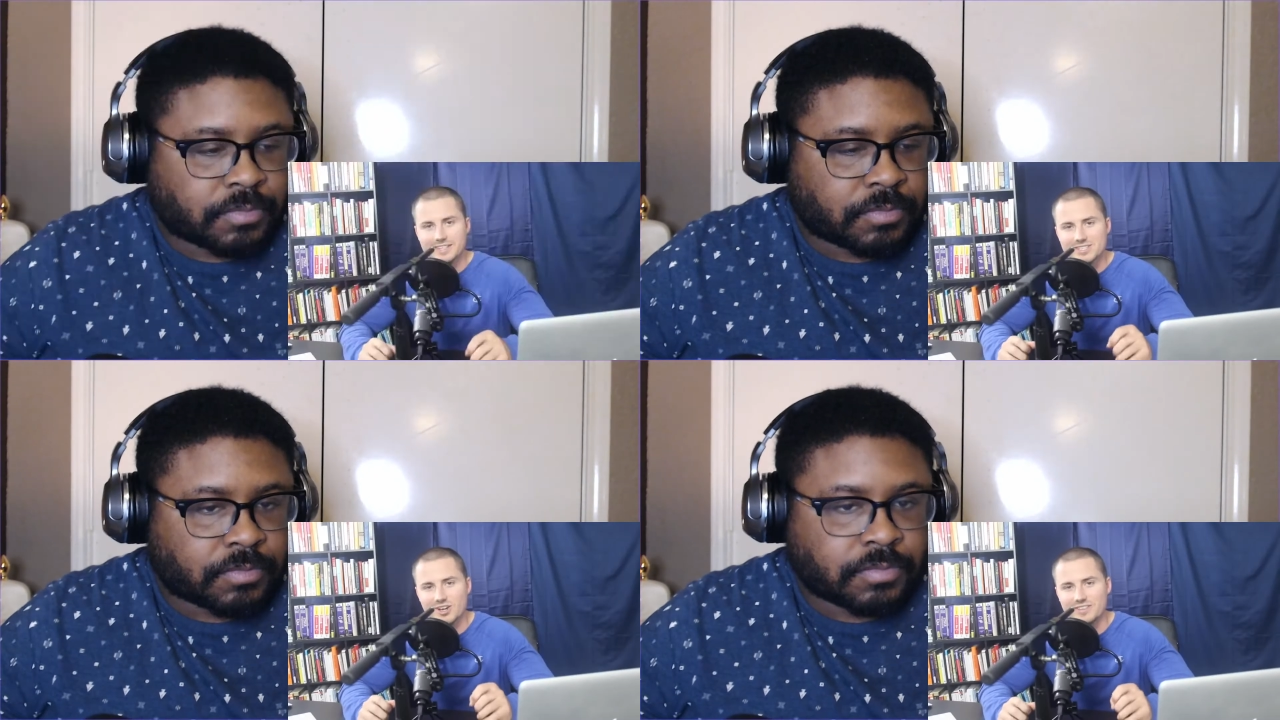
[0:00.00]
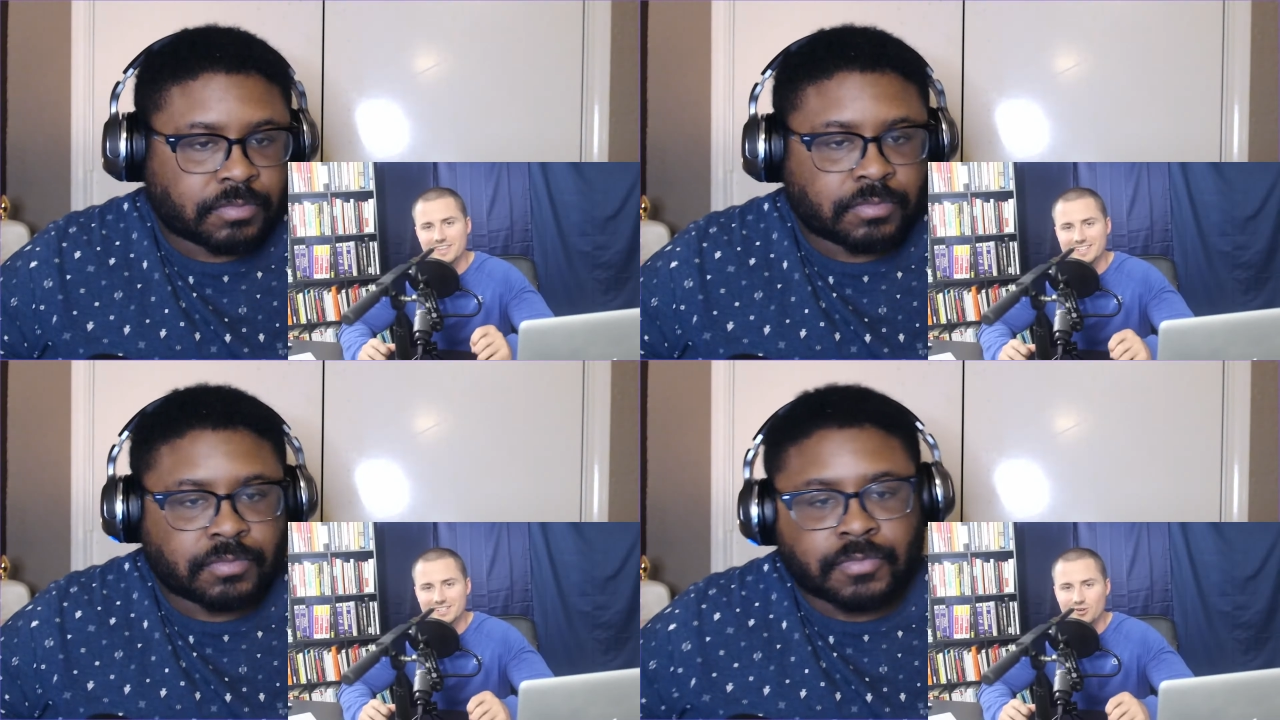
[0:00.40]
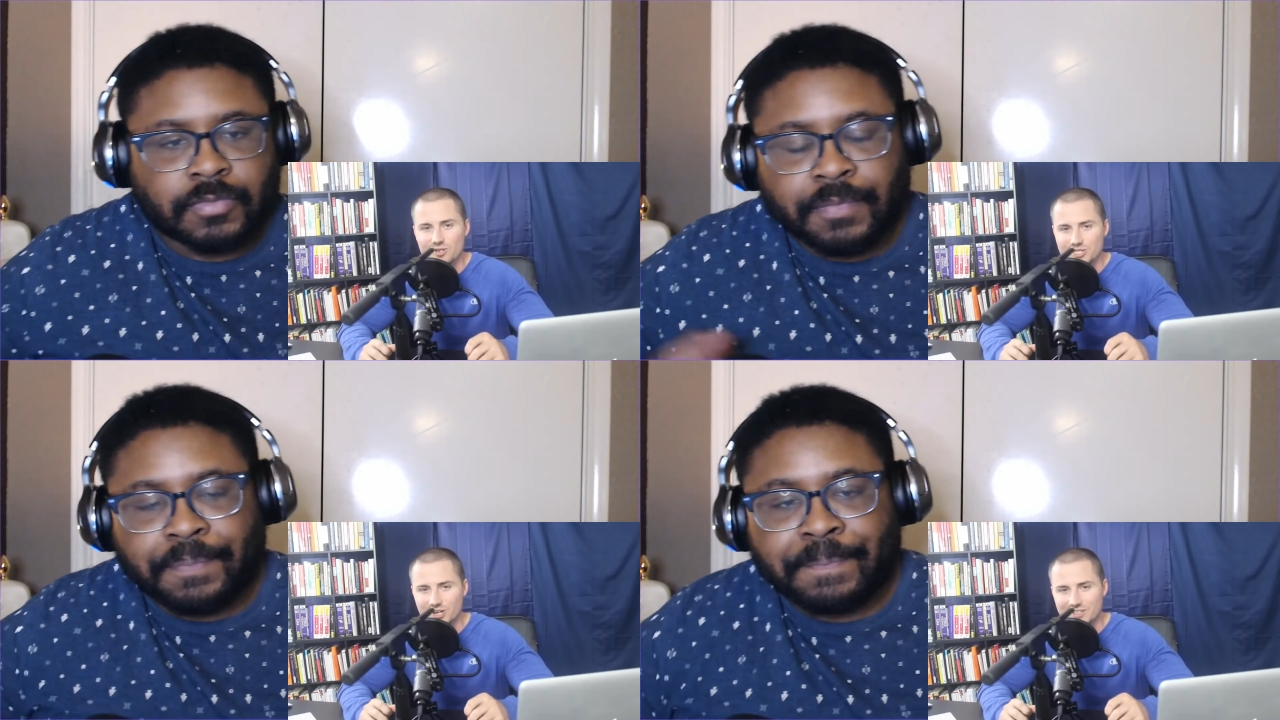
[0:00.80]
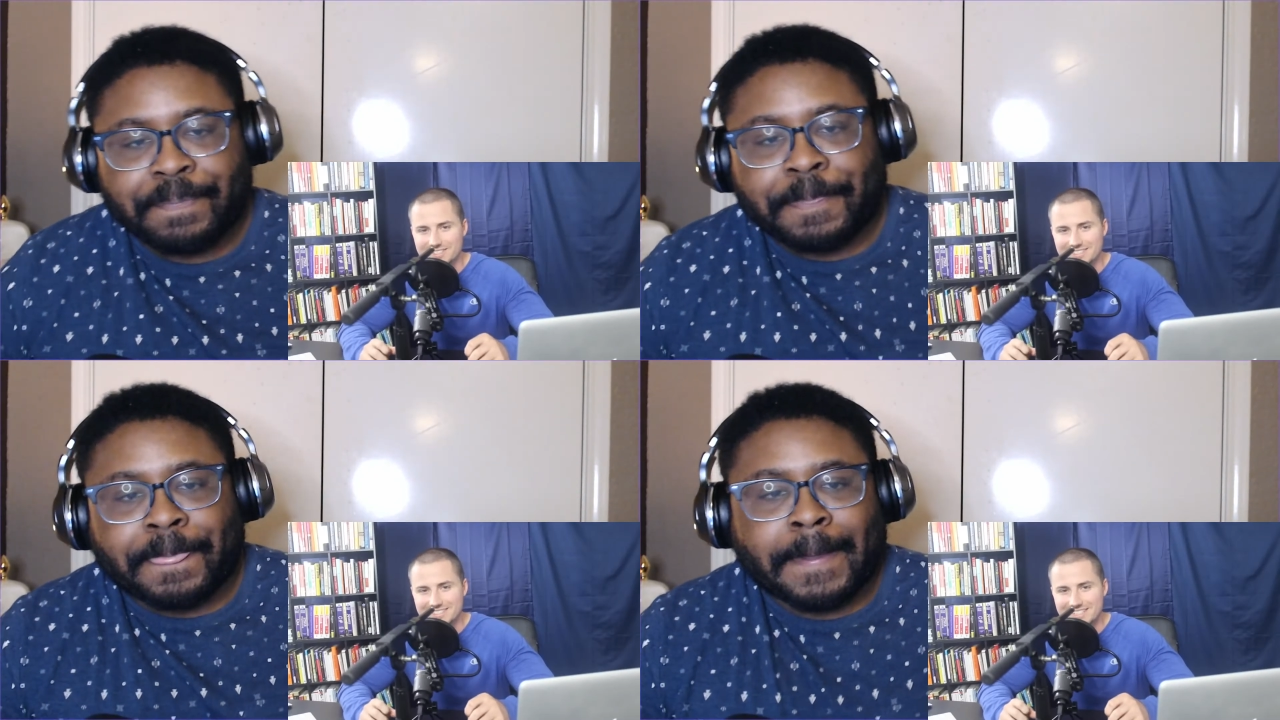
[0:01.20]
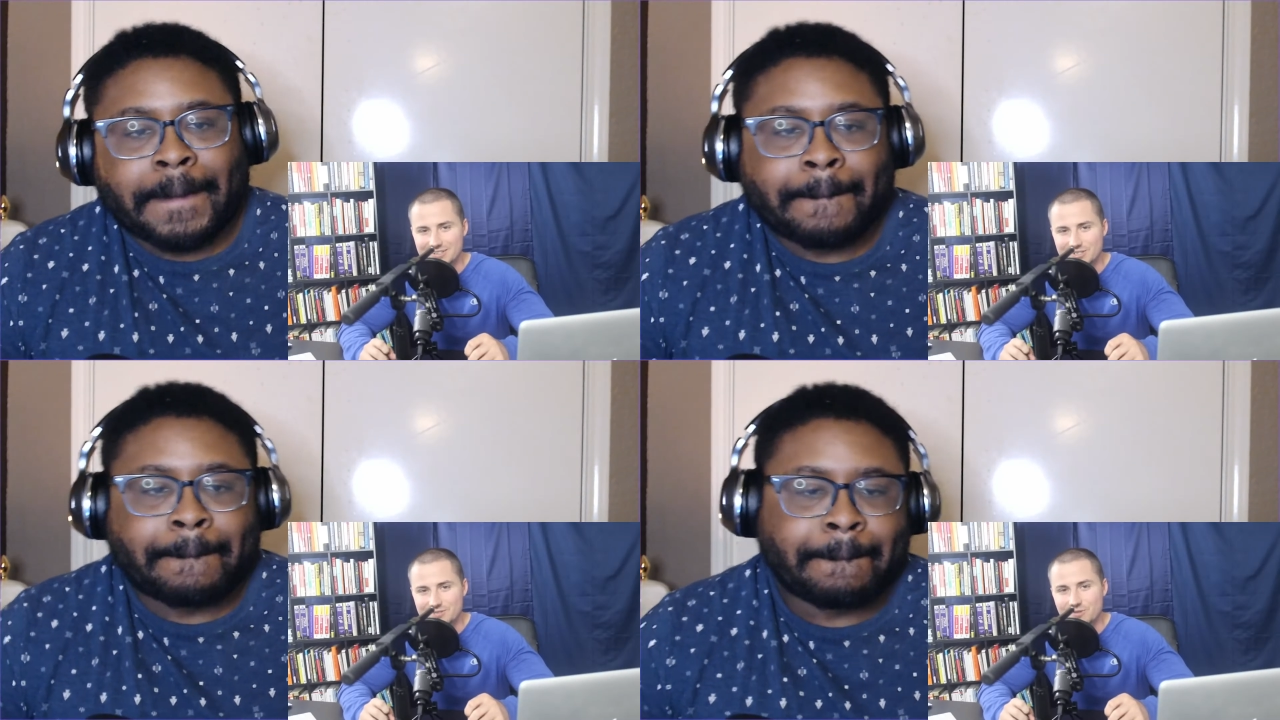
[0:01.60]
Speaker 1: This Authentic or Charlatan
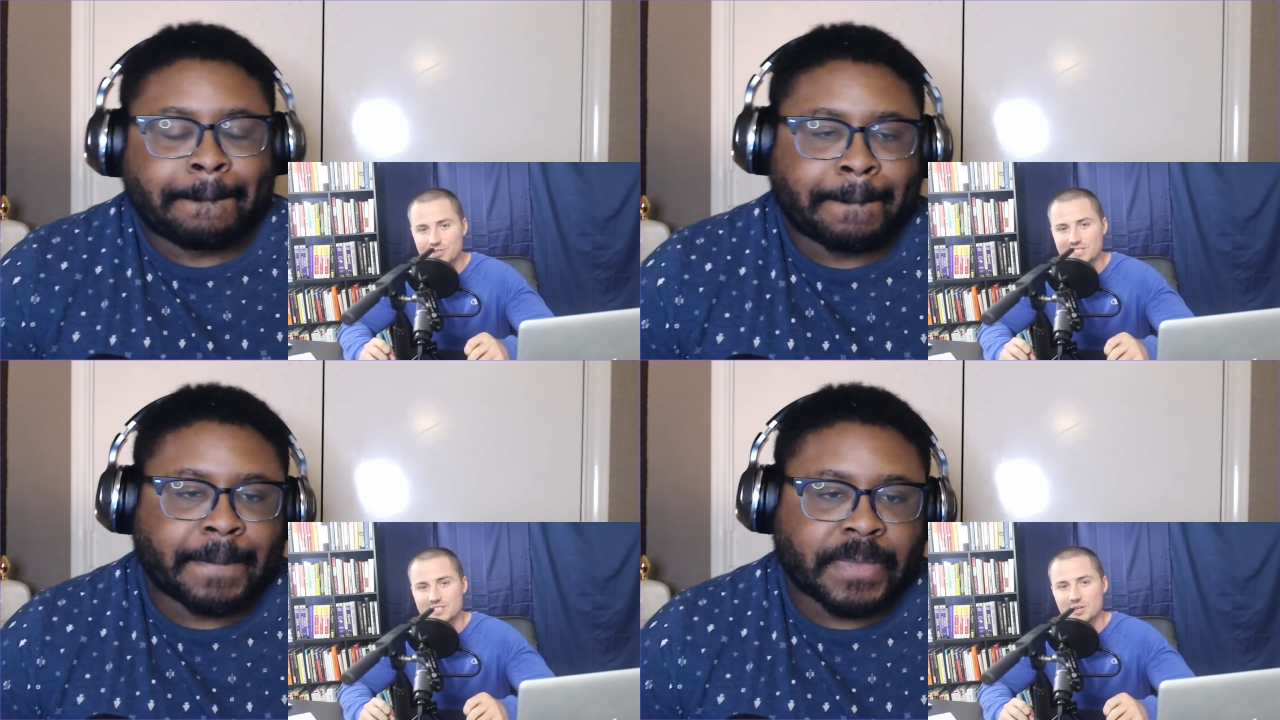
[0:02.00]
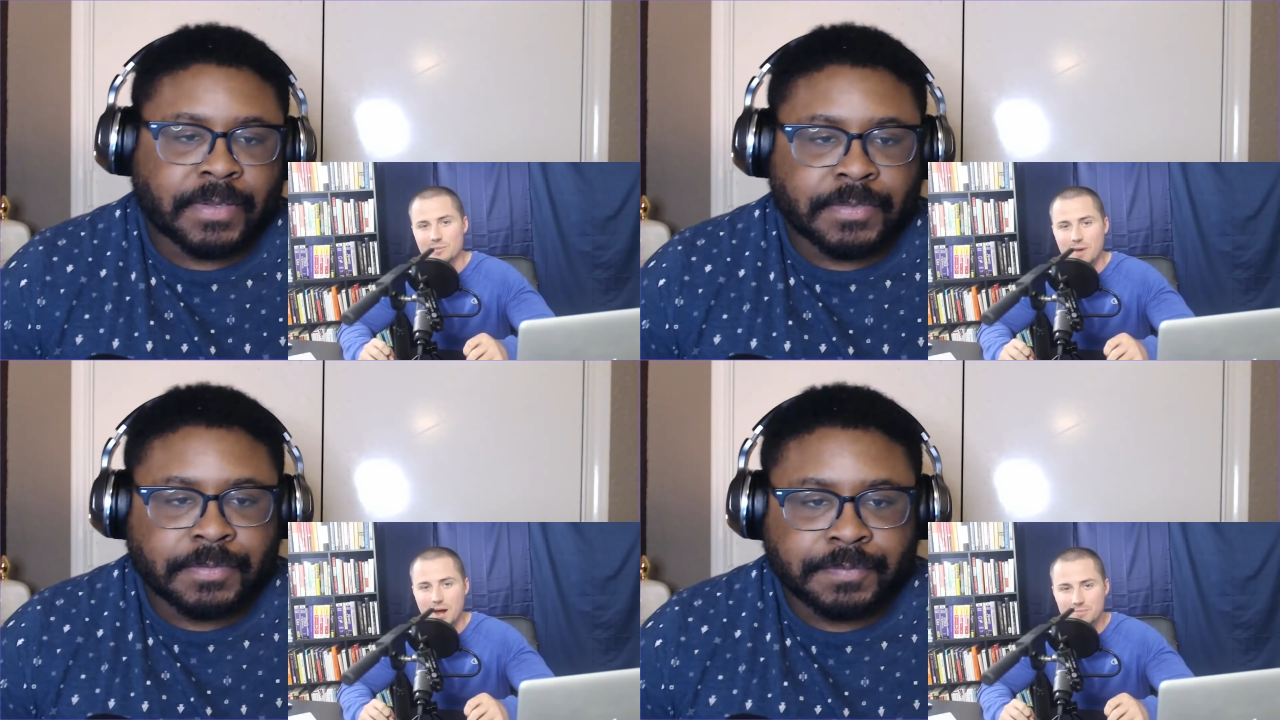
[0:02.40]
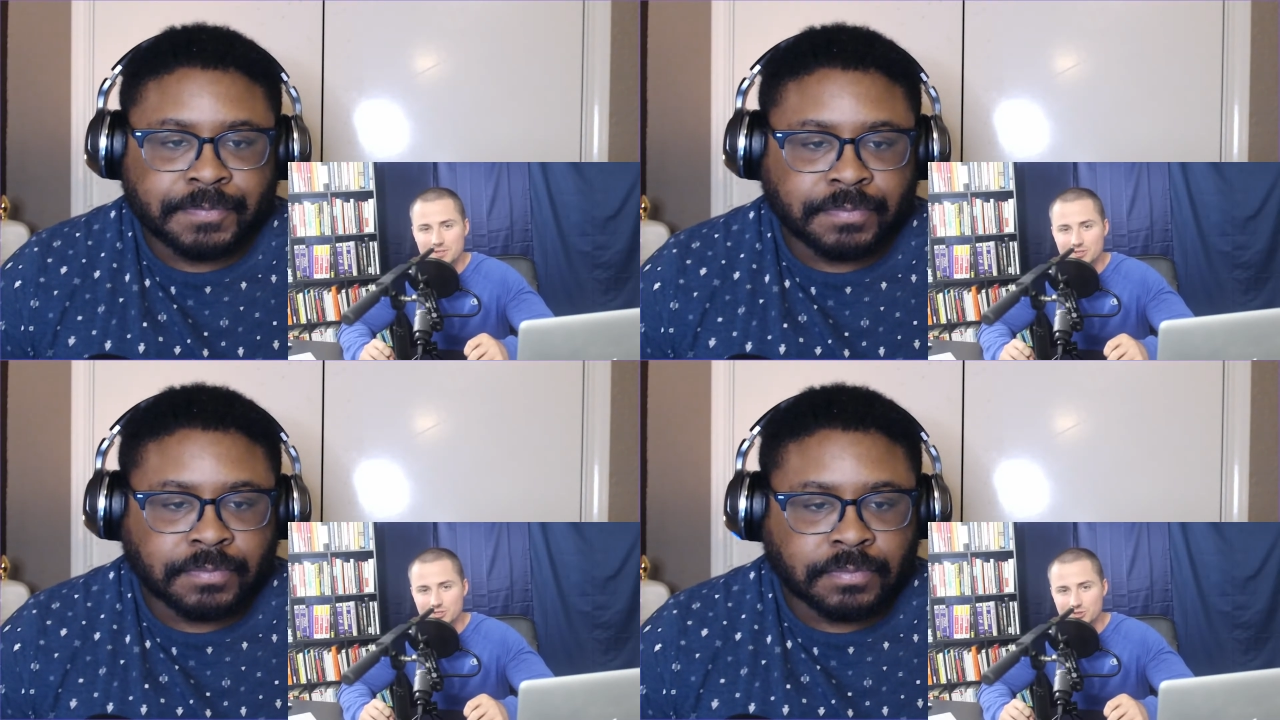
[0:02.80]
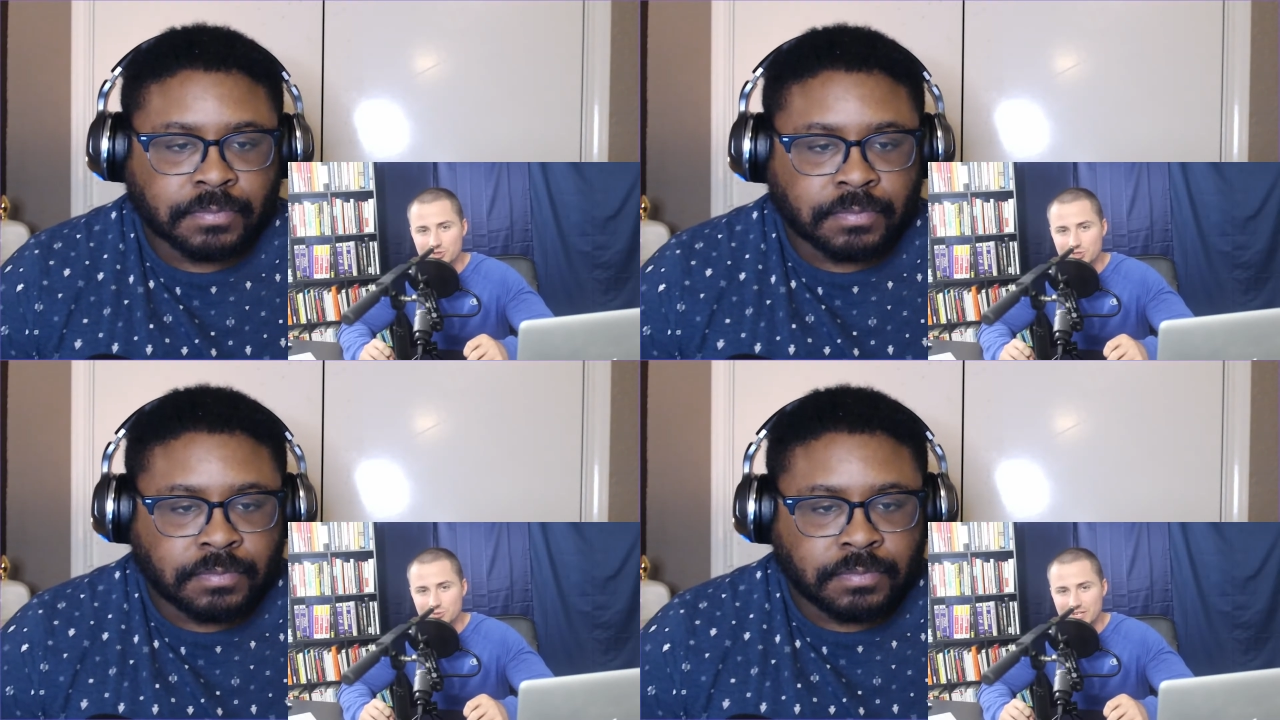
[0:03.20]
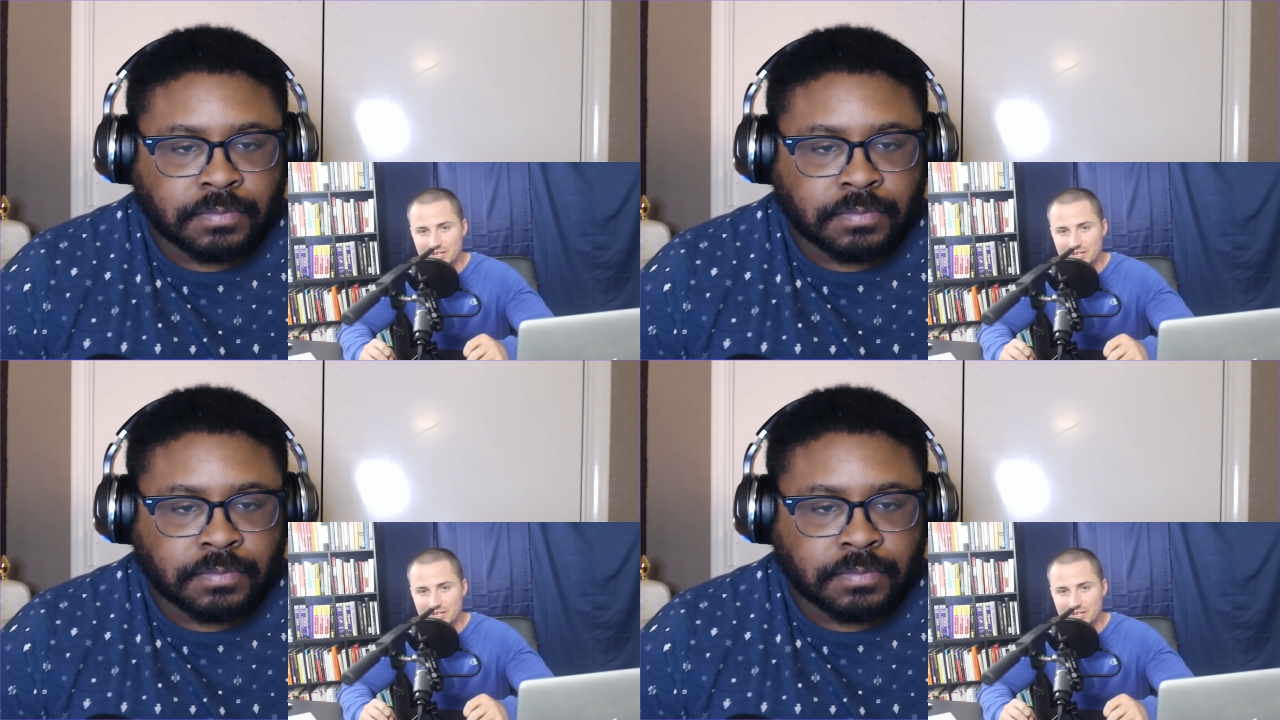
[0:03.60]
series focuses on popular YouTube